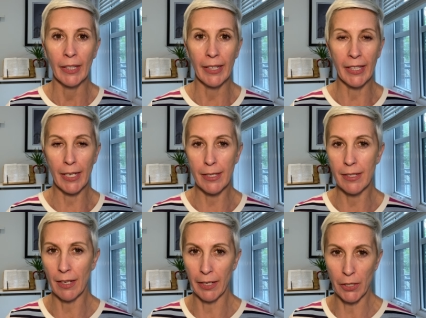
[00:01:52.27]

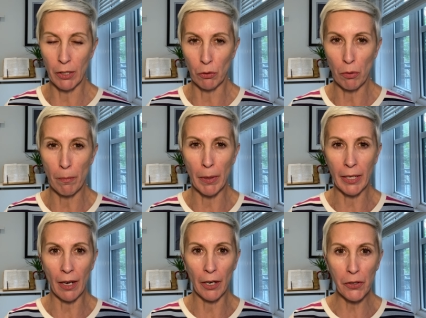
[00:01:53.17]
Yes, I know.
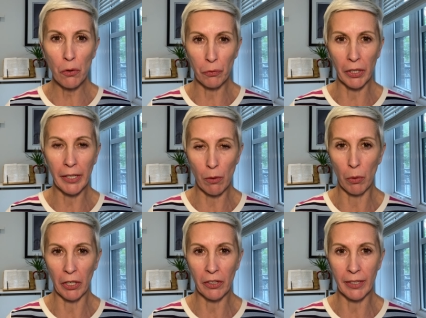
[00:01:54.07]
But are you really
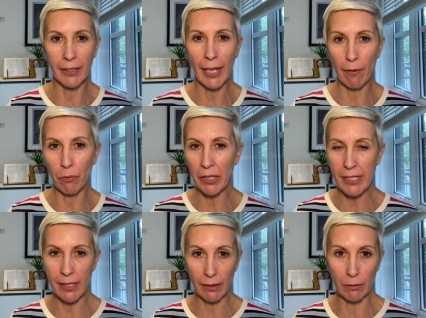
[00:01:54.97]
aware that every
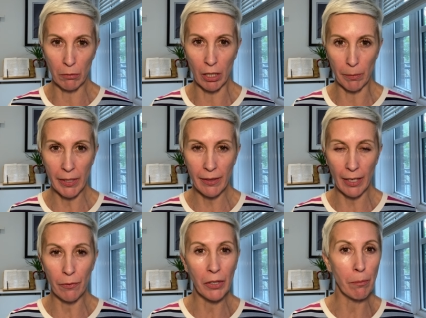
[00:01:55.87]
single moment,
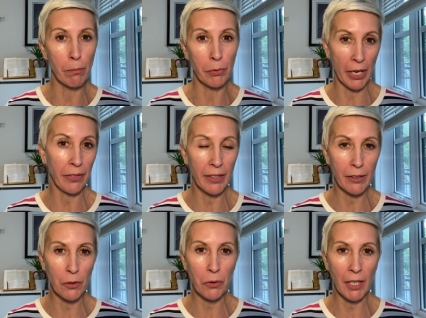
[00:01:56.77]
every breath
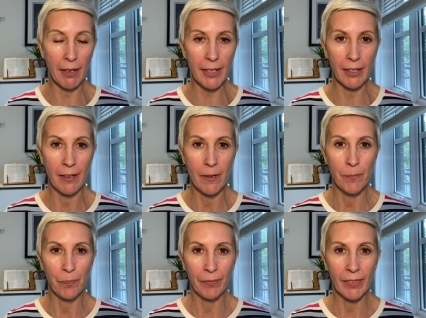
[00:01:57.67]
that you take,
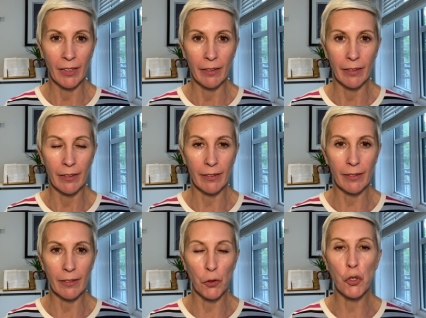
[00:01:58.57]

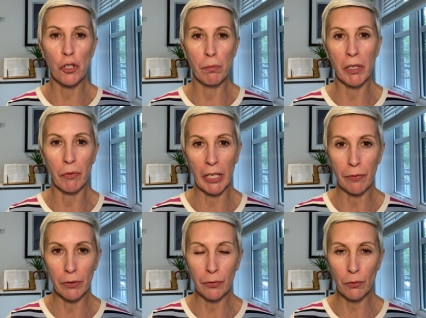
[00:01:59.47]
you should be
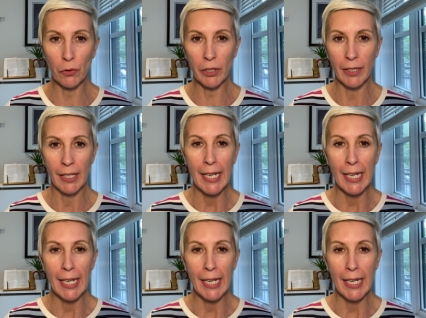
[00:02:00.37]
grateful for?